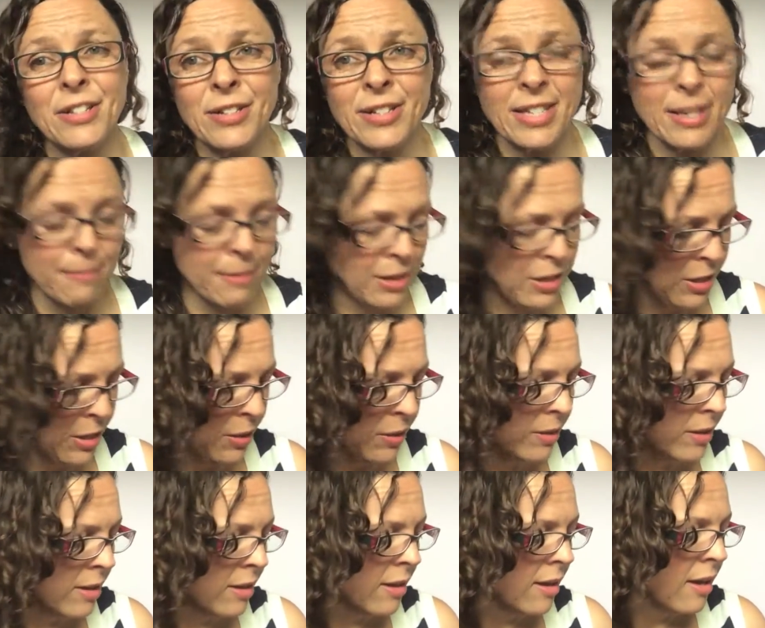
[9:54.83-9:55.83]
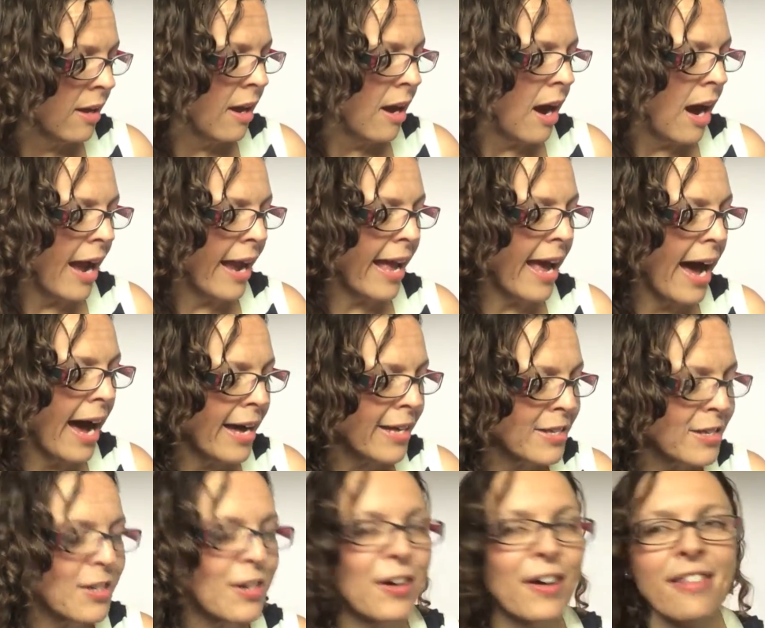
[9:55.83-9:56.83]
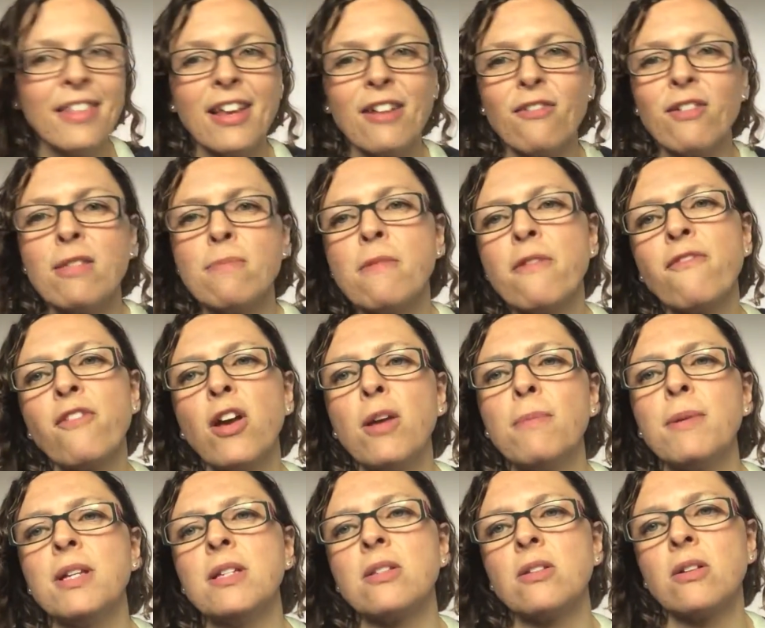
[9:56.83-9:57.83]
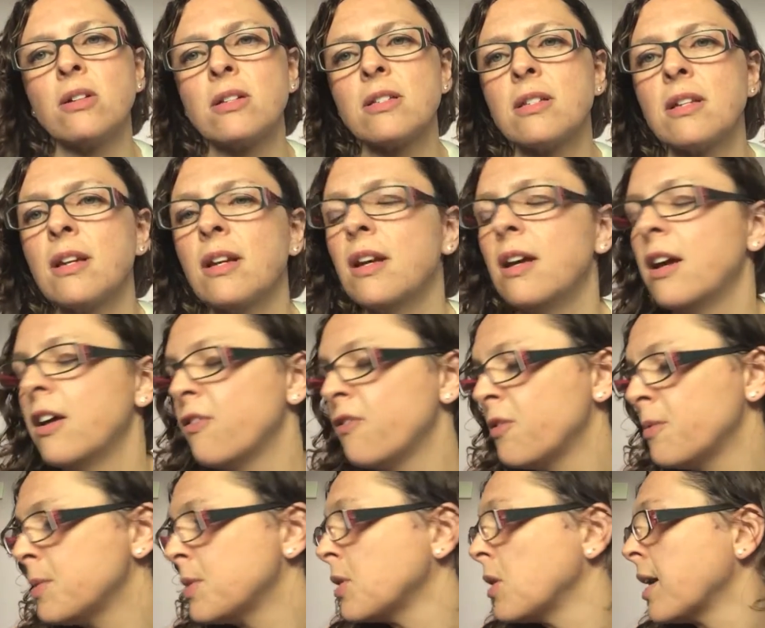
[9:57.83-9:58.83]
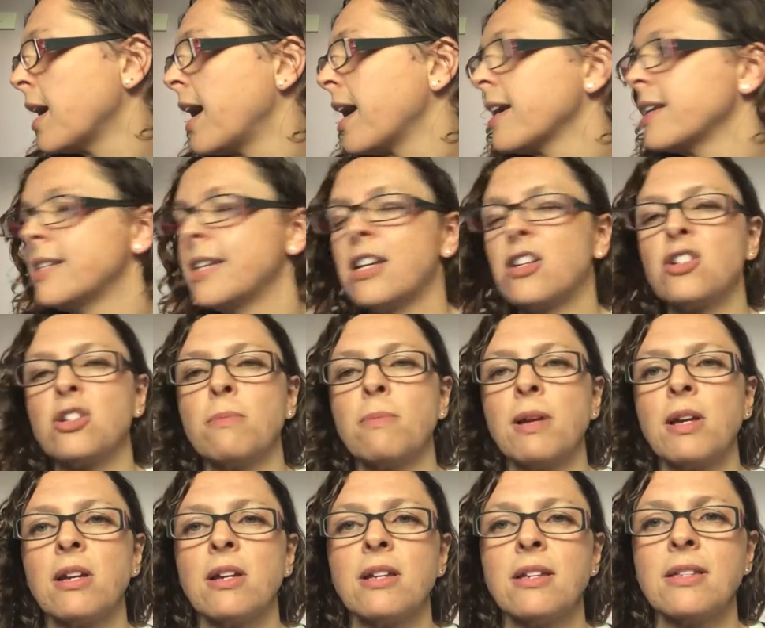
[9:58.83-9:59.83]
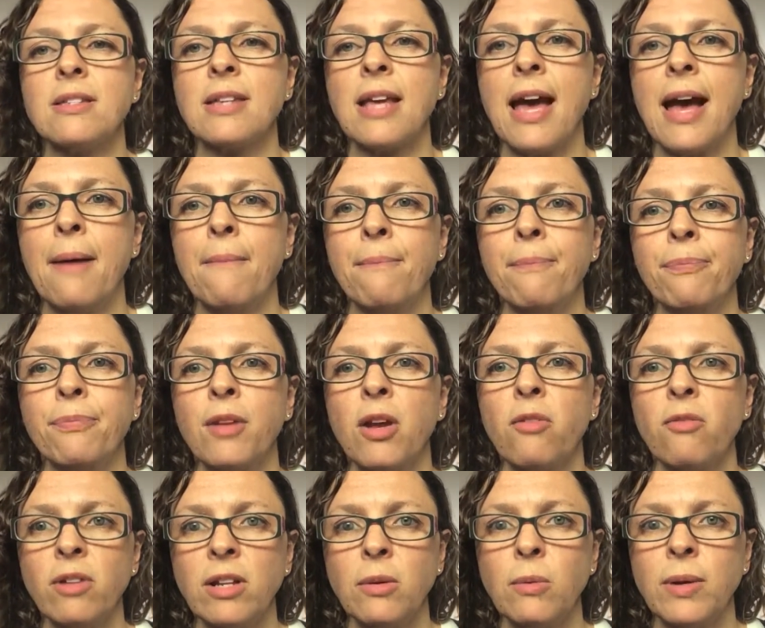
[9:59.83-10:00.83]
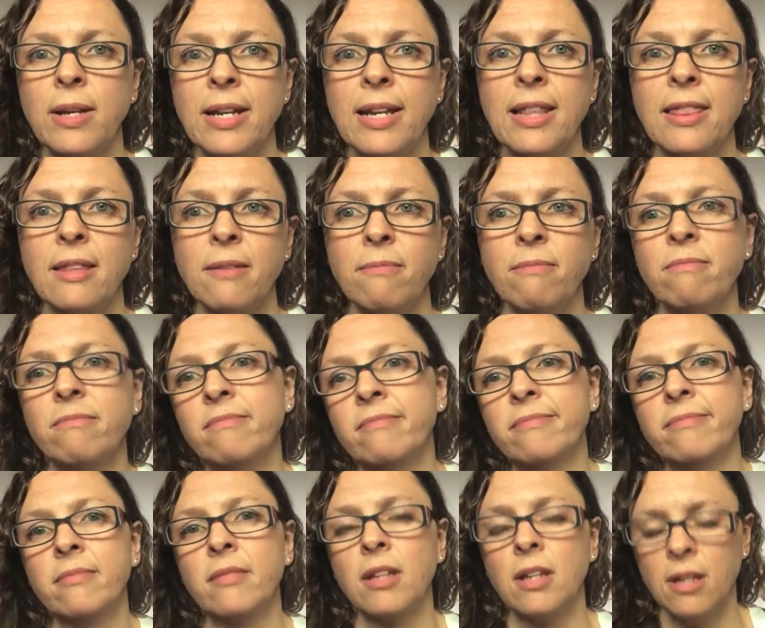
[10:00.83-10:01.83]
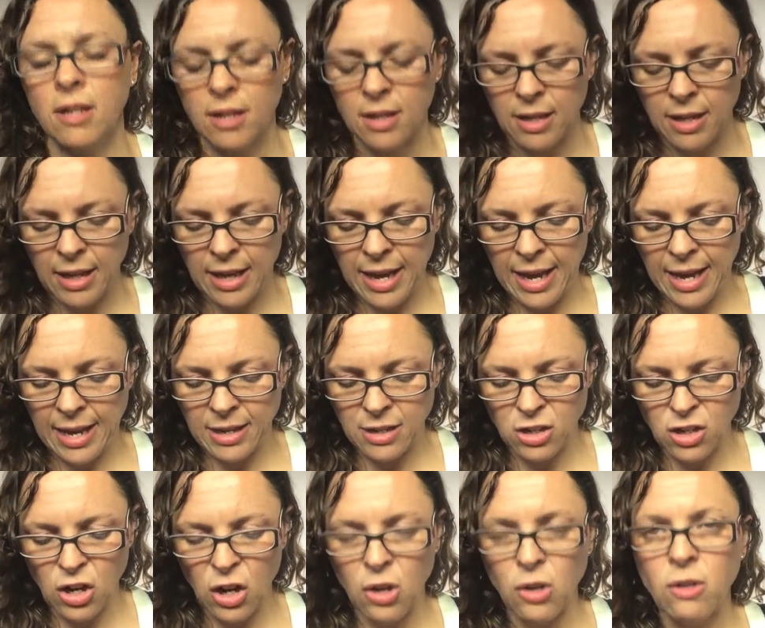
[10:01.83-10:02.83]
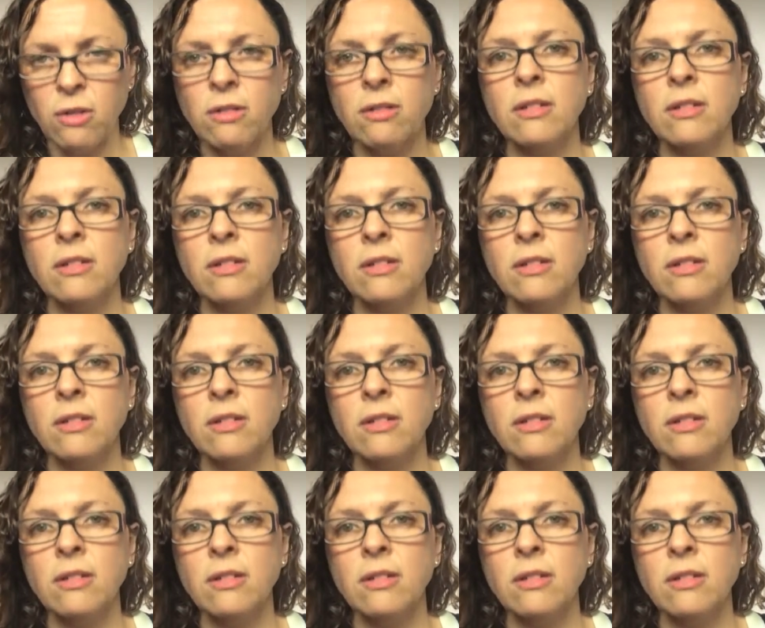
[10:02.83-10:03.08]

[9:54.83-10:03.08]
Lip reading: on something new. I cast on the Phobia socks from Sock Architecture because I really want to knit them. And, you know,